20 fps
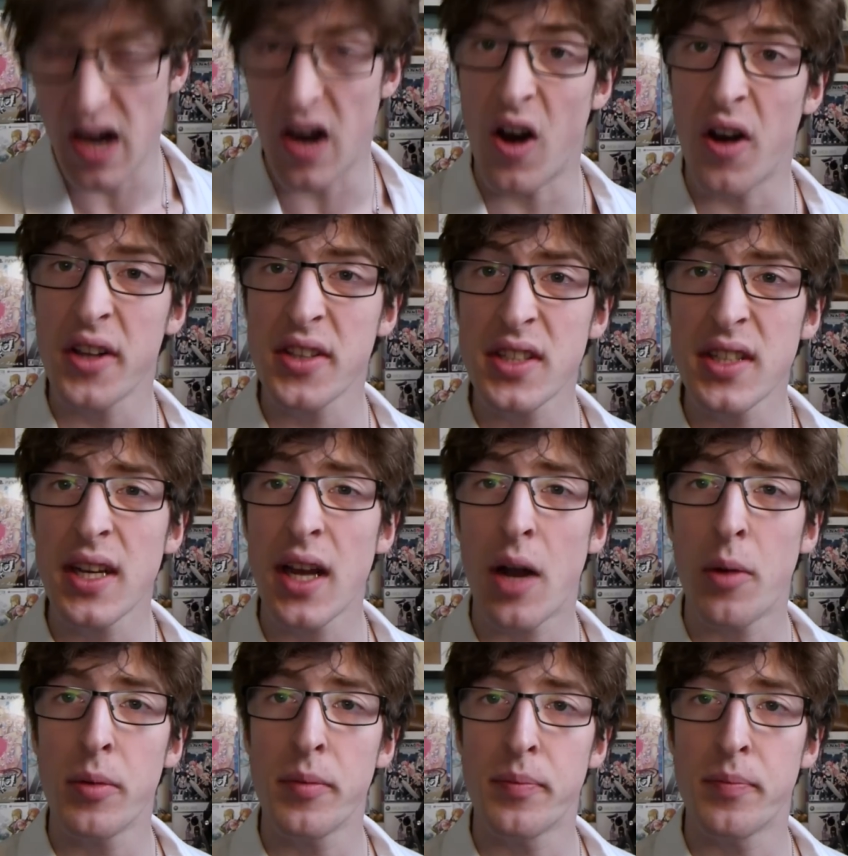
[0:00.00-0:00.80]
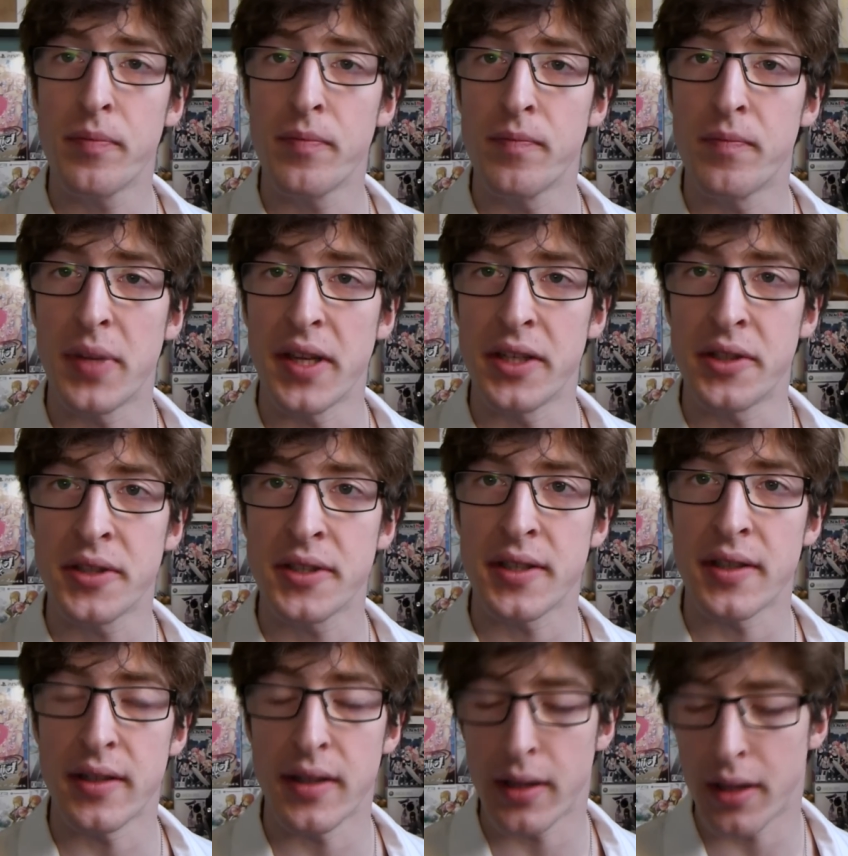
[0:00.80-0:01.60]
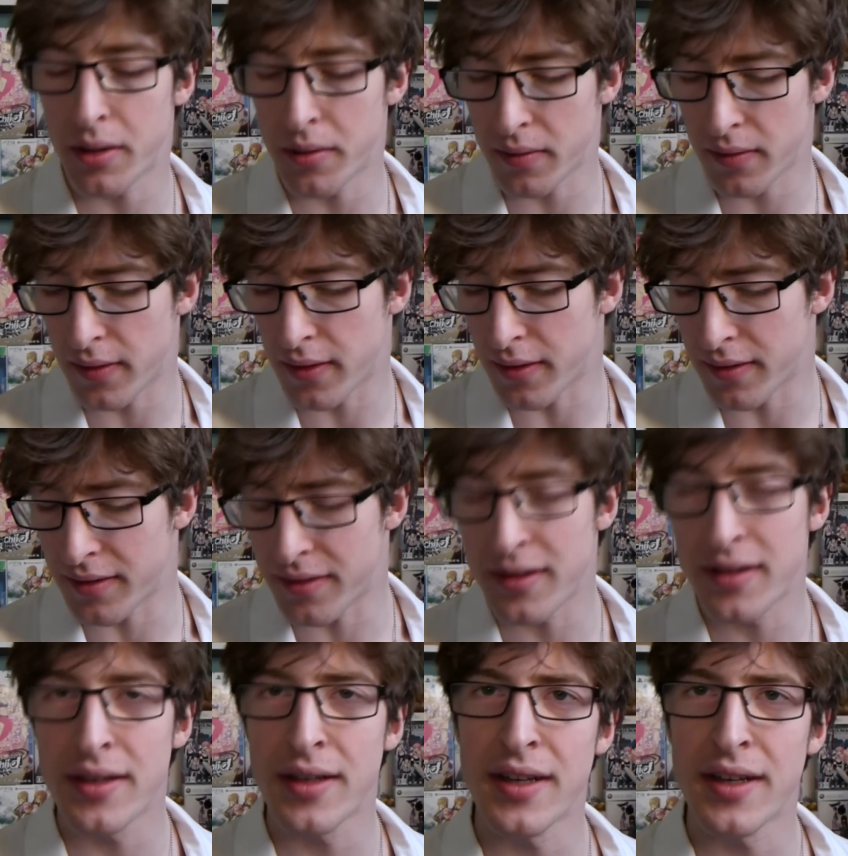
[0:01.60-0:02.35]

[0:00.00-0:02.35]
honestly, I would be interested in hearing the